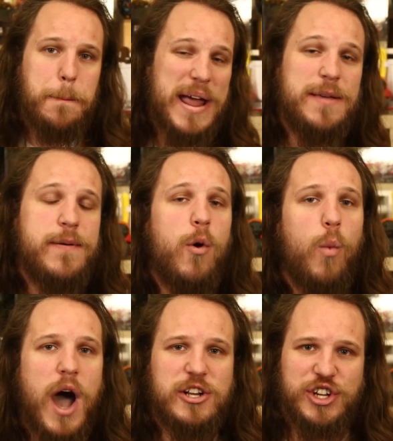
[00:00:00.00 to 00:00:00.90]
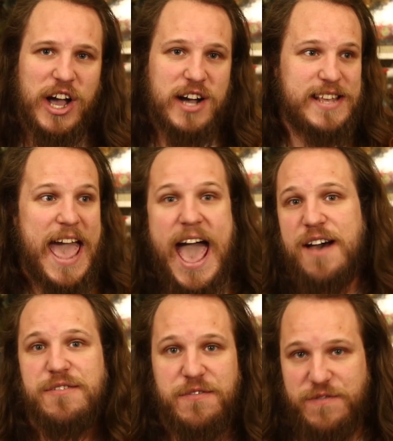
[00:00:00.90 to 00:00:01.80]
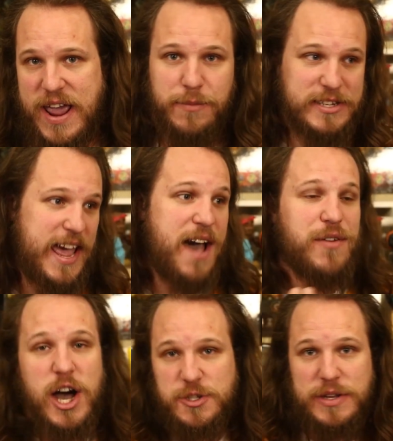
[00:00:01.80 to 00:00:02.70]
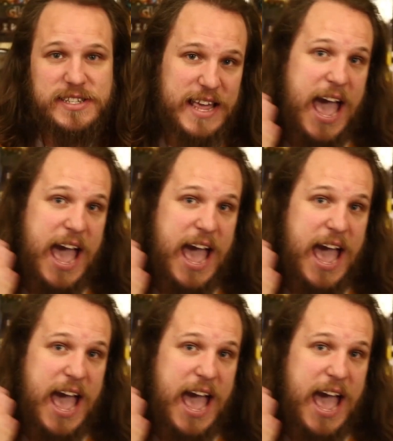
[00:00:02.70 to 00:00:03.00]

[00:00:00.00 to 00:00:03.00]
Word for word: Many people watching us have families, they have husbands, they